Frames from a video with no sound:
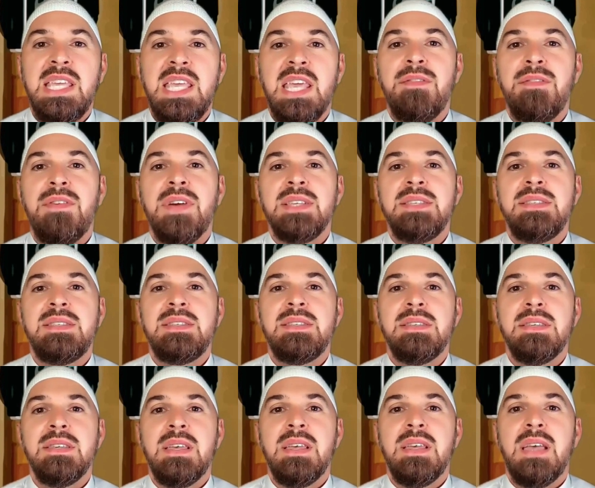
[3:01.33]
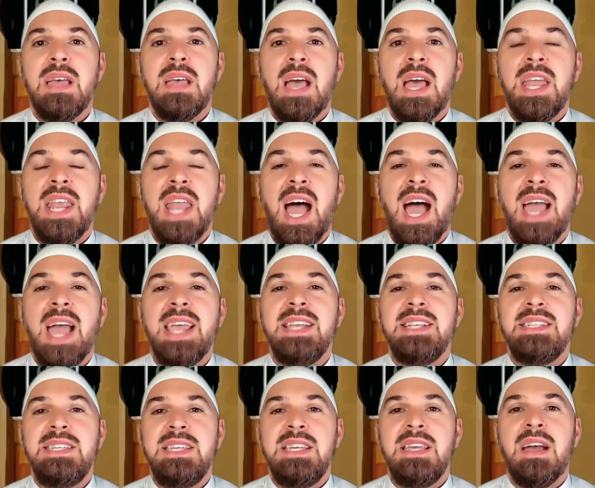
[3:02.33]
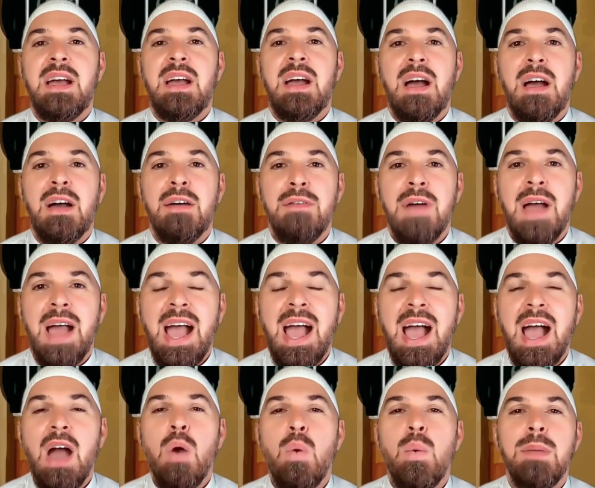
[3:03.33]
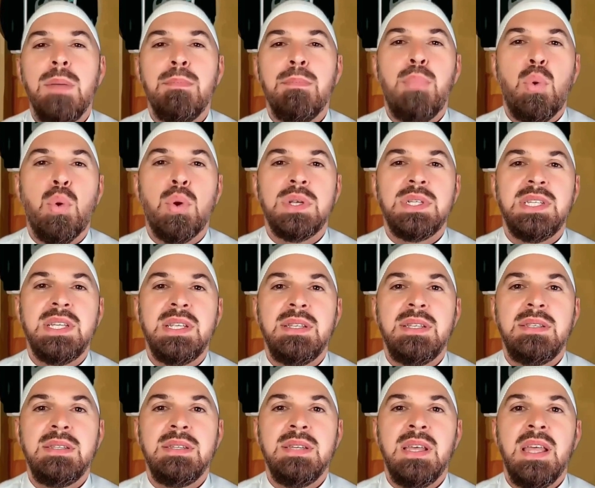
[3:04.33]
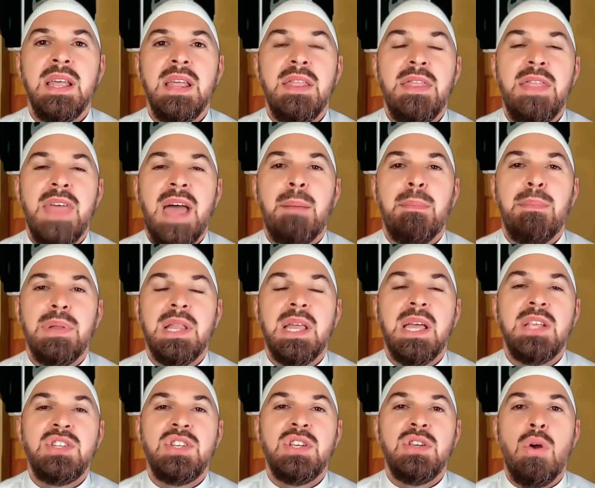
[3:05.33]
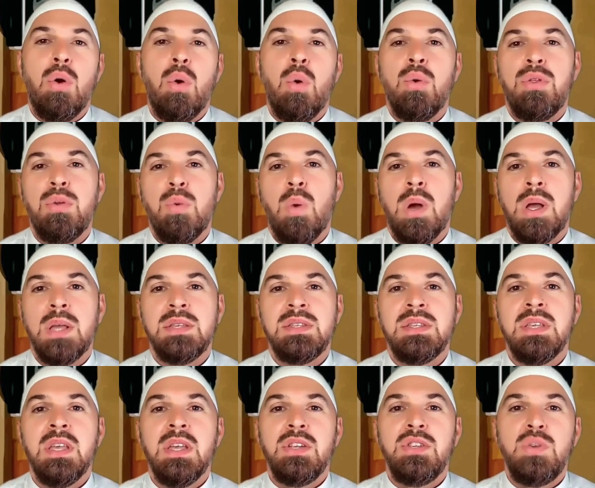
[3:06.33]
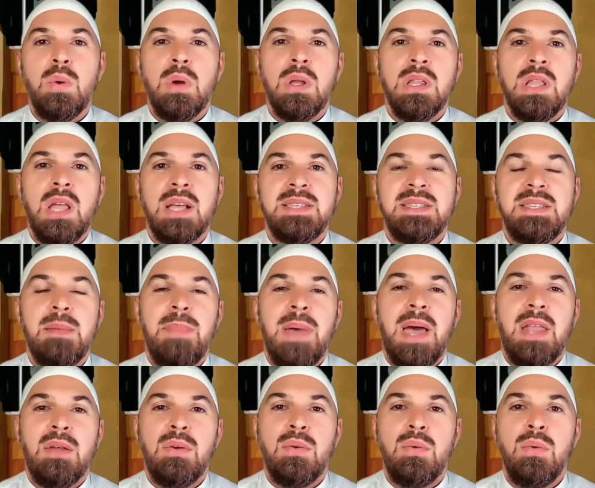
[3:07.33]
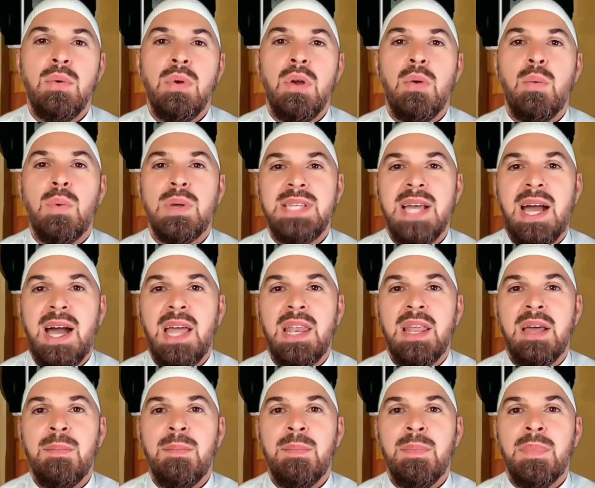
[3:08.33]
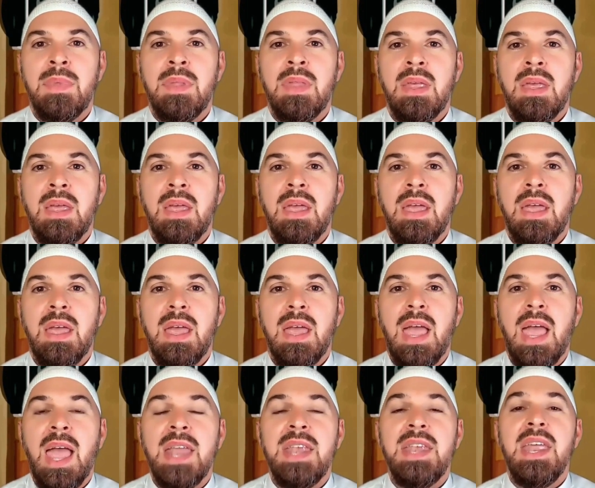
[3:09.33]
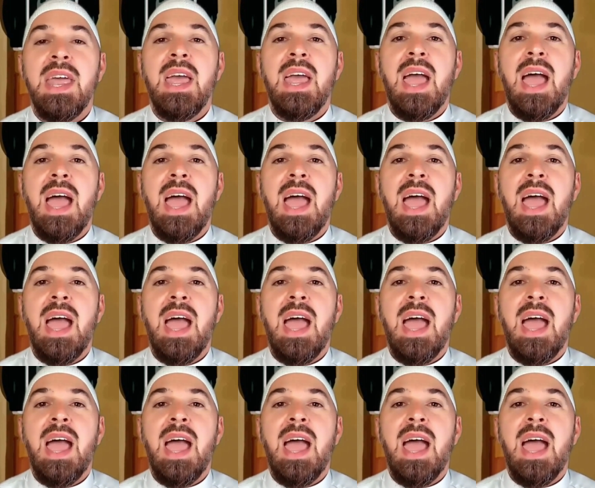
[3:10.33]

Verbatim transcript: give us an idea of how important that pledge and oath was to Allah subhanahu wa ta'ala, and